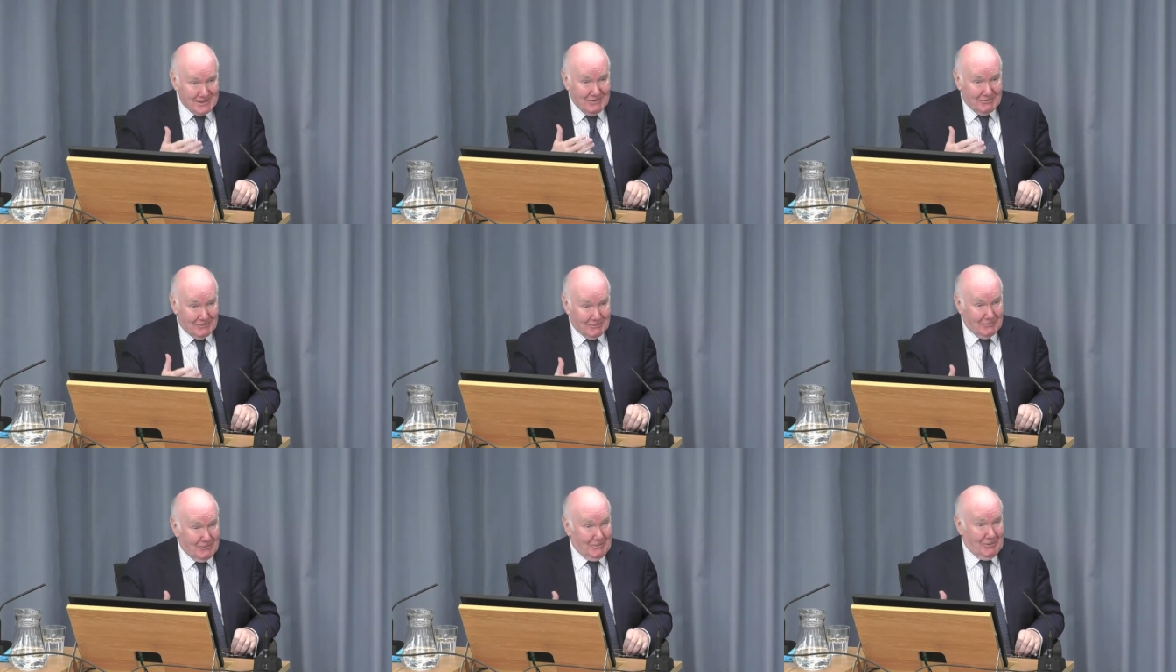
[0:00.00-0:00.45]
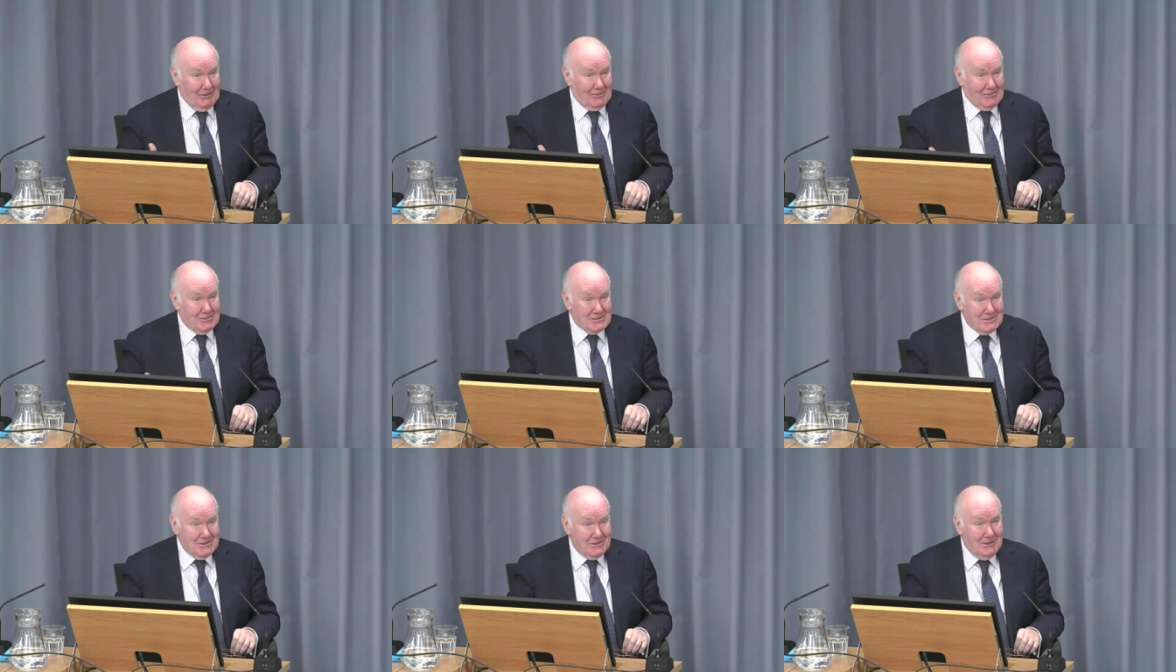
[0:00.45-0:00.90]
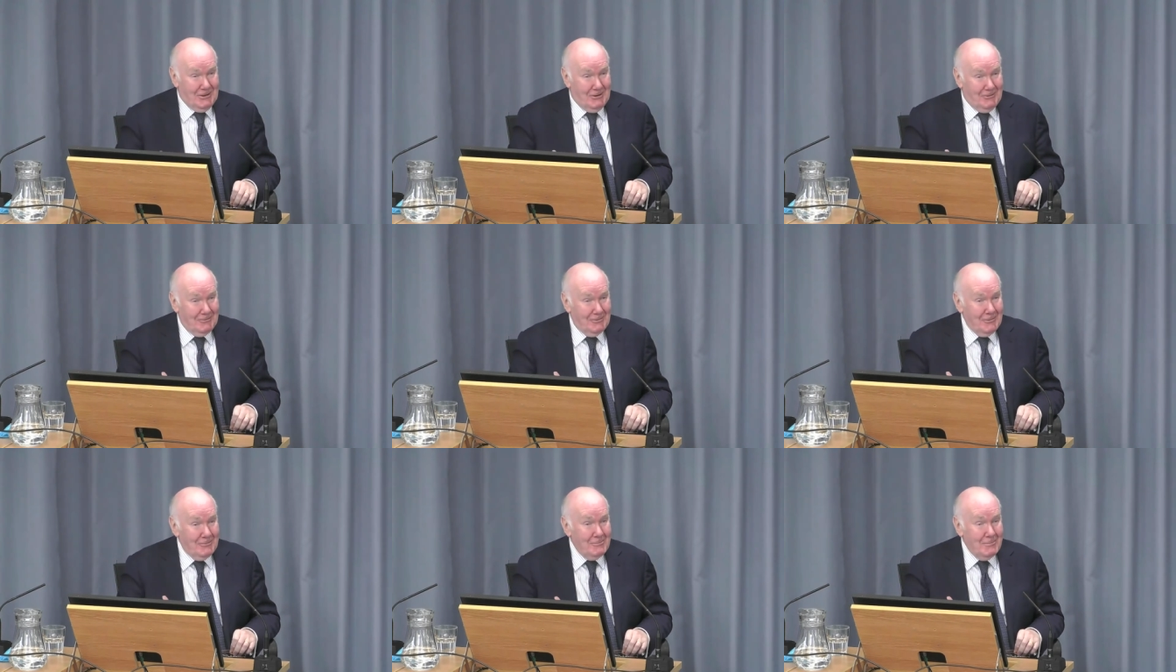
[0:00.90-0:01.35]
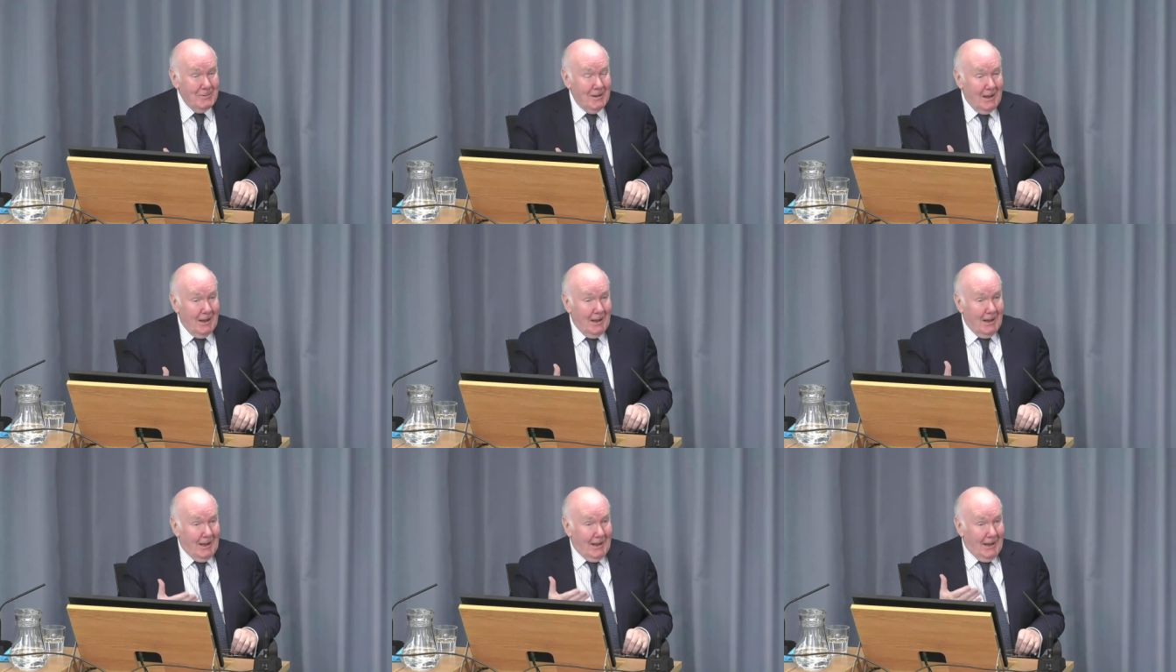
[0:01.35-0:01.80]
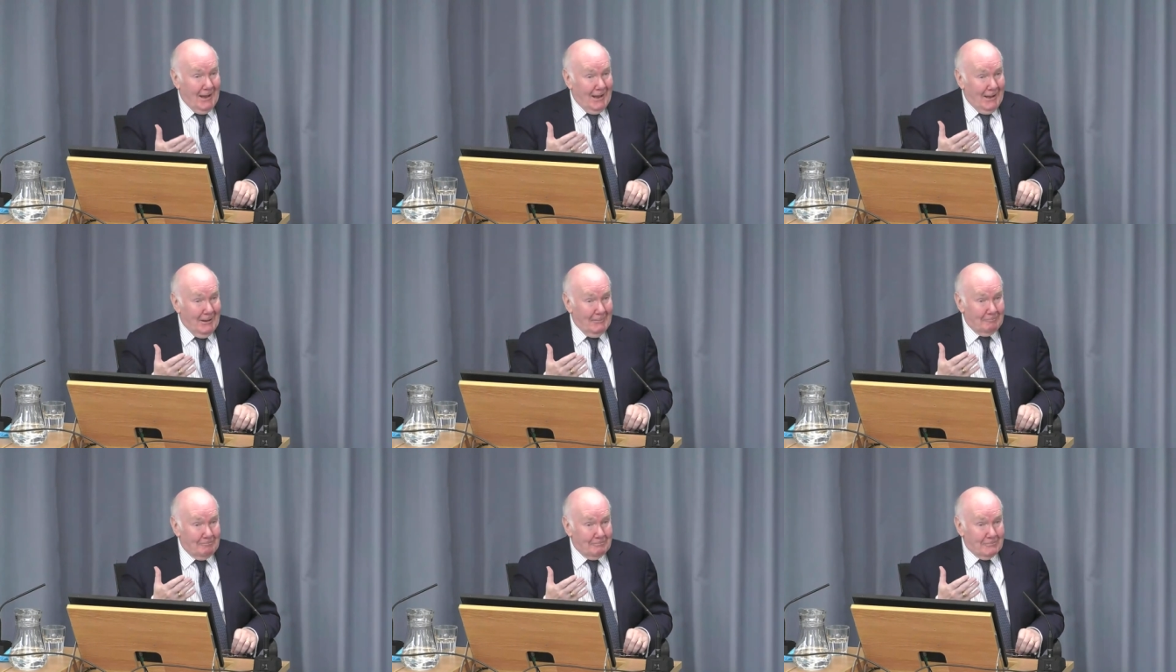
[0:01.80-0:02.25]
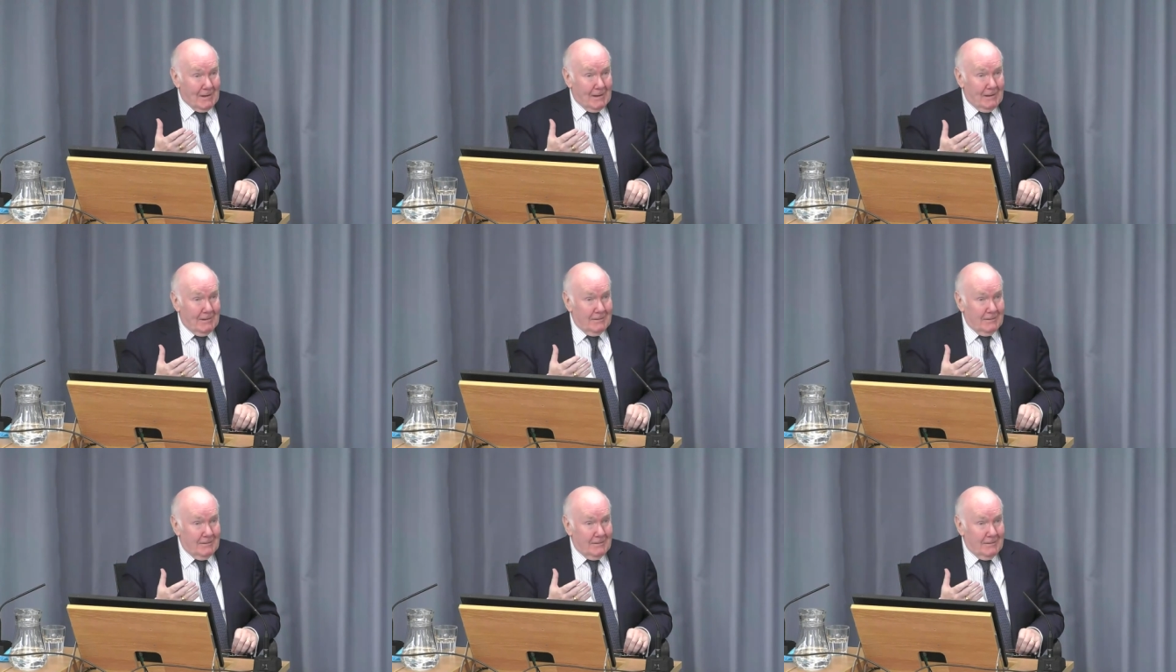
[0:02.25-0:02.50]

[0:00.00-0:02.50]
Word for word: several thousand of them, um,